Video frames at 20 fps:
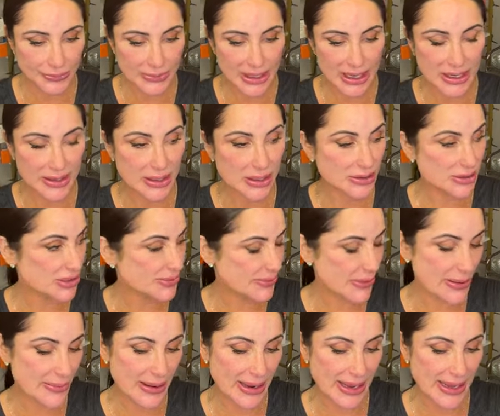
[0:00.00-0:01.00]
and I'll
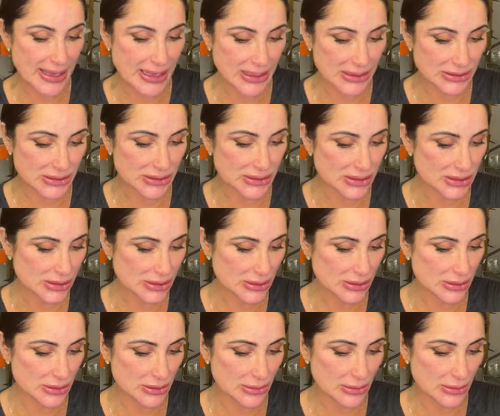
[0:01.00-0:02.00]
spray my hands,
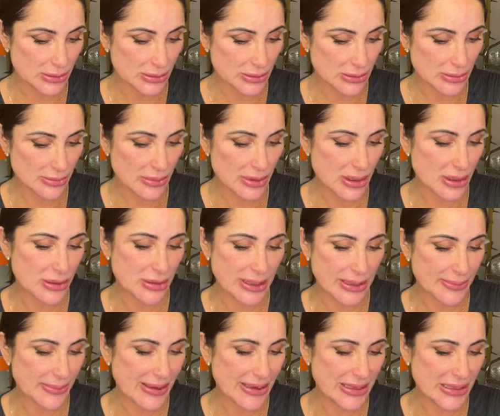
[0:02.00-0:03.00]

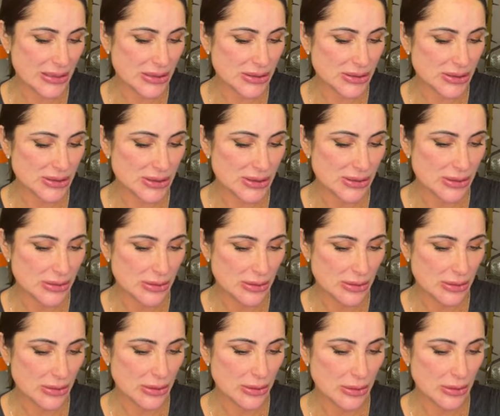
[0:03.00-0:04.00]
like my nails,
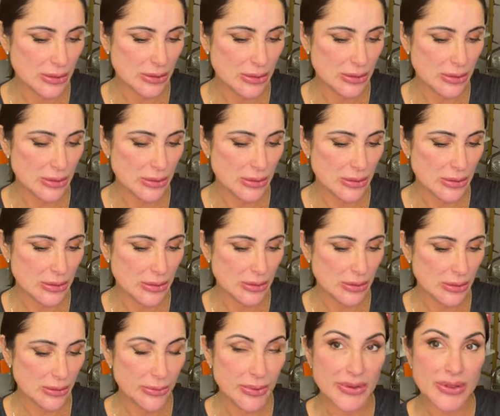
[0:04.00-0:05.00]

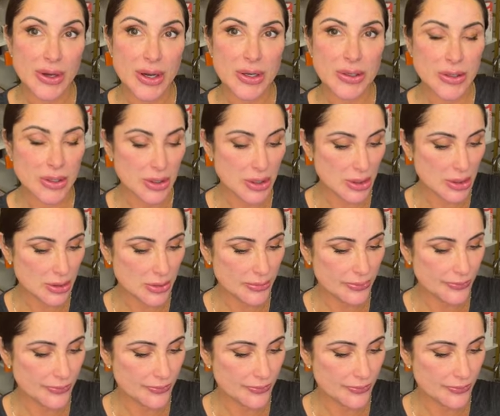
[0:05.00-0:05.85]
with alcohol.